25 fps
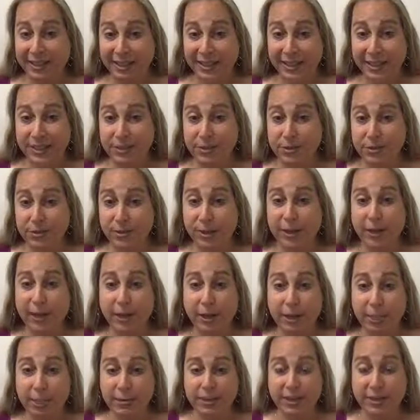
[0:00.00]
And this really
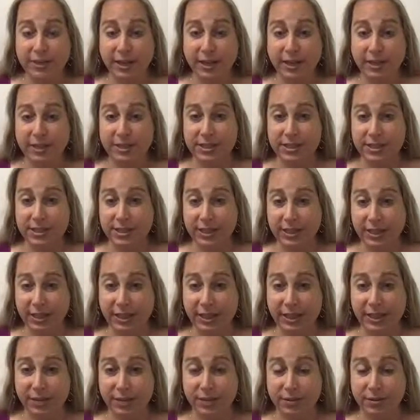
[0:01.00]
helps us kind of
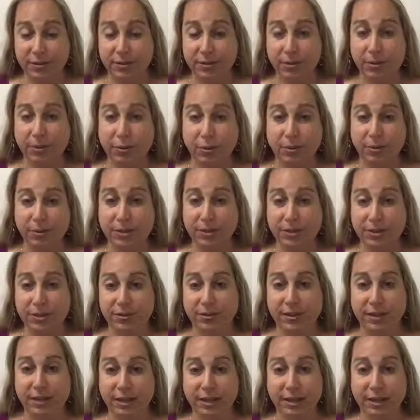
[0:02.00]
see that there's a whole bunch of